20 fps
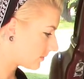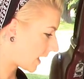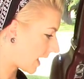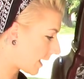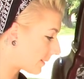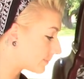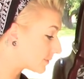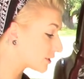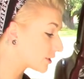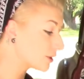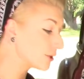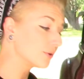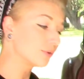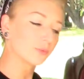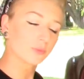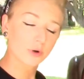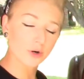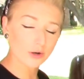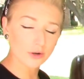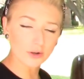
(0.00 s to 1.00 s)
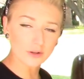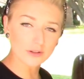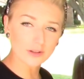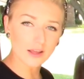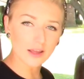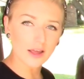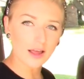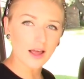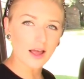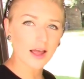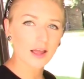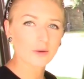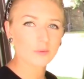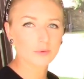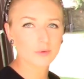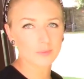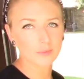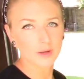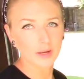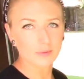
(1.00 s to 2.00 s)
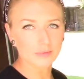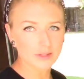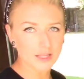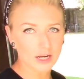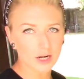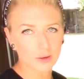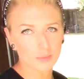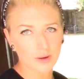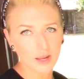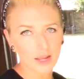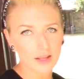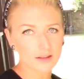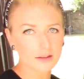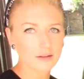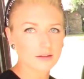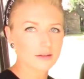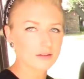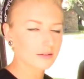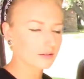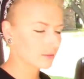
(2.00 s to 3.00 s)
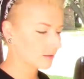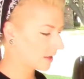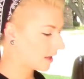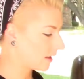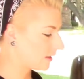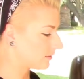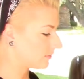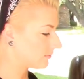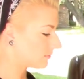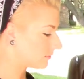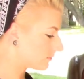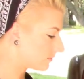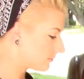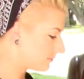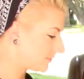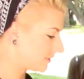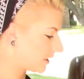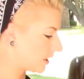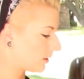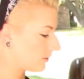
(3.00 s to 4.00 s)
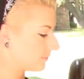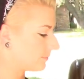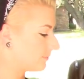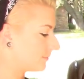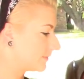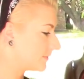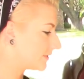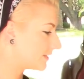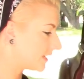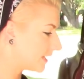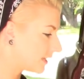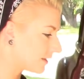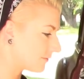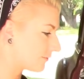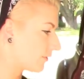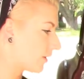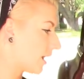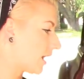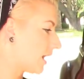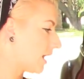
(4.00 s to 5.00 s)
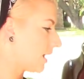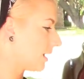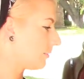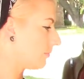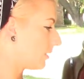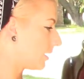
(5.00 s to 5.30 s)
absolute world, I would be able to airbag and, you know, Z the frame